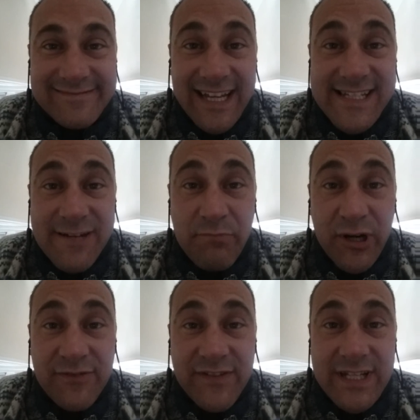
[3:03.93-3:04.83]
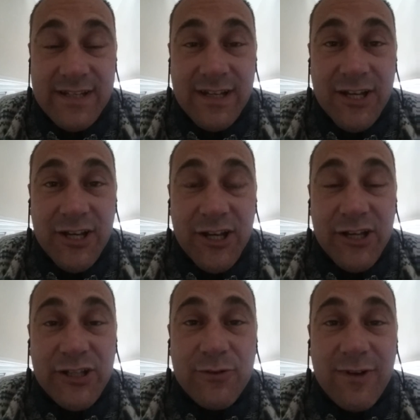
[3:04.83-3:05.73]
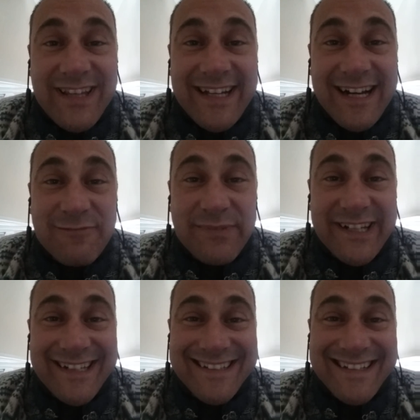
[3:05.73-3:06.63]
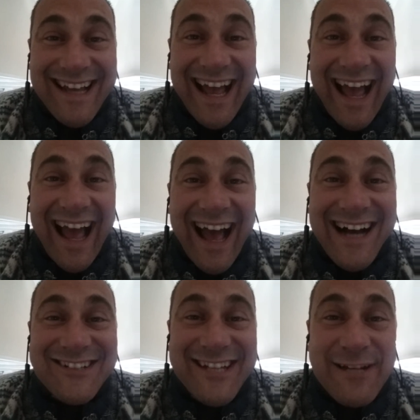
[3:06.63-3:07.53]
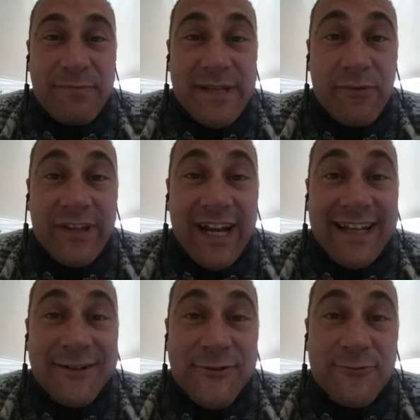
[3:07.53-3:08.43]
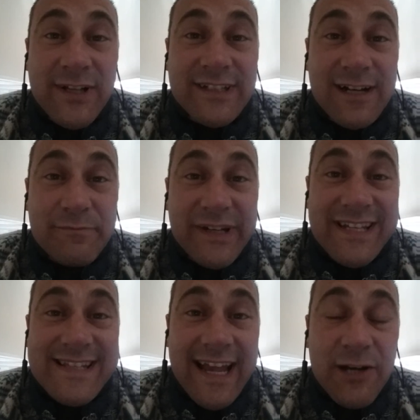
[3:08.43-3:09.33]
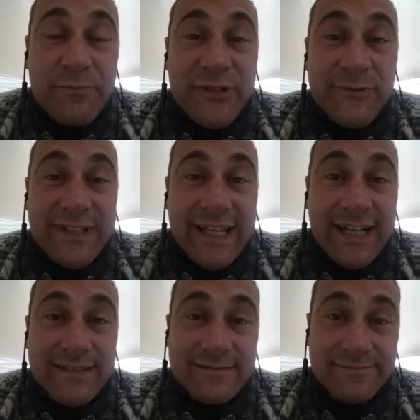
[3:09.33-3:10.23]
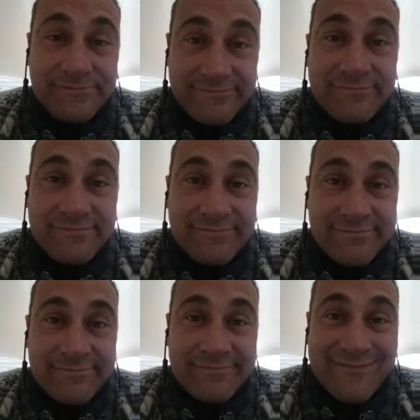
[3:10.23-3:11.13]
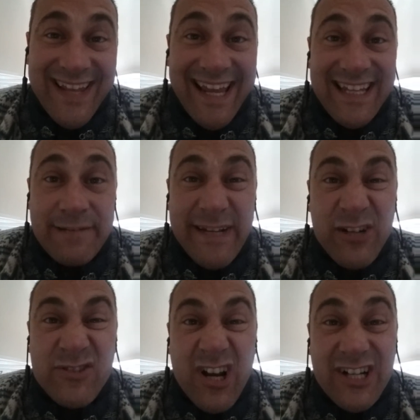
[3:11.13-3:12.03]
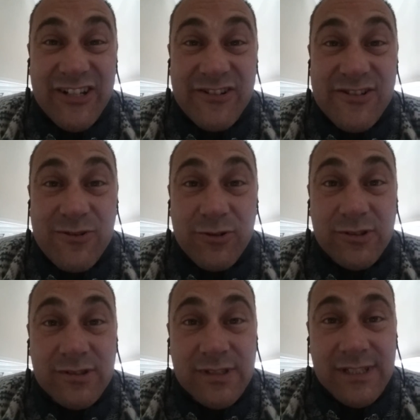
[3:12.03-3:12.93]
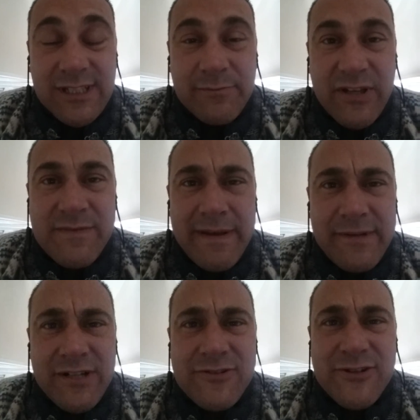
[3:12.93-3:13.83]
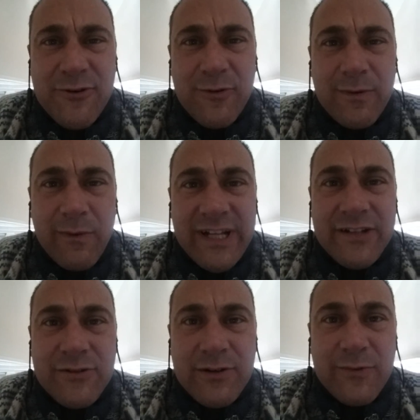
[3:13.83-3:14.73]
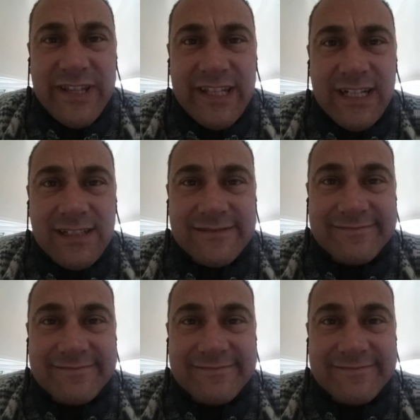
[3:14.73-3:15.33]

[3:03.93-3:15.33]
I said, perfect. You run the company. I'll get people that I know who run companies to help you with that. And let me go talk to your school because maybe your school will want to do it with you.